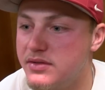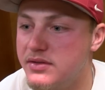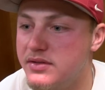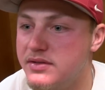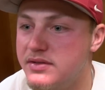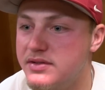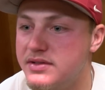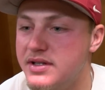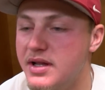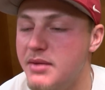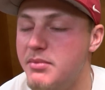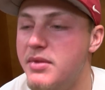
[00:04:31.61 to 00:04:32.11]

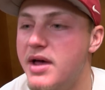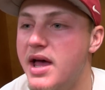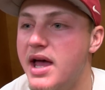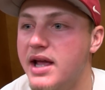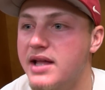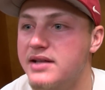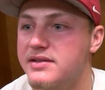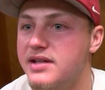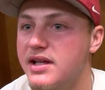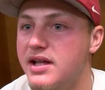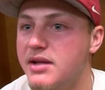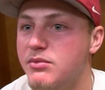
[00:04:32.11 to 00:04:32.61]
step back
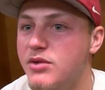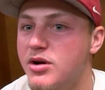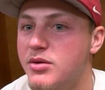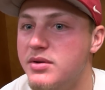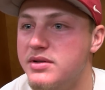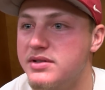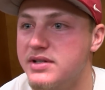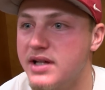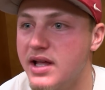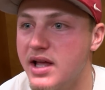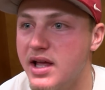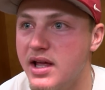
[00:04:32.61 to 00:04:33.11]
and take a moment
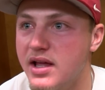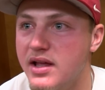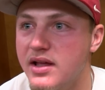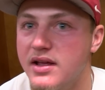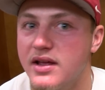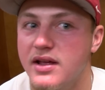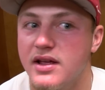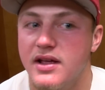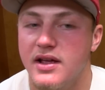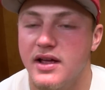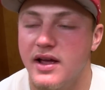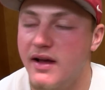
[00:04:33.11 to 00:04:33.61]
and say, hey,
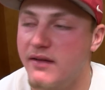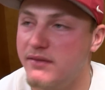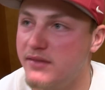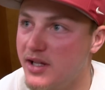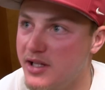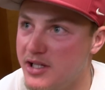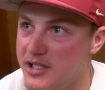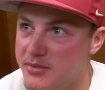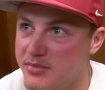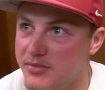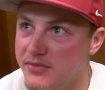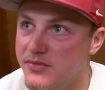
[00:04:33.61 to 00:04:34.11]
I've done
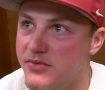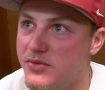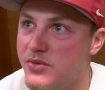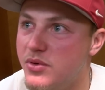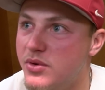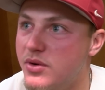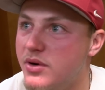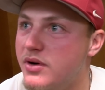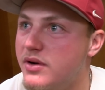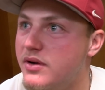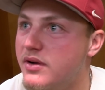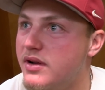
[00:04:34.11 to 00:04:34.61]
this
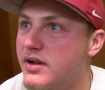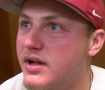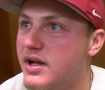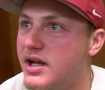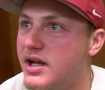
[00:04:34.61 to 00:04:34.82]
before.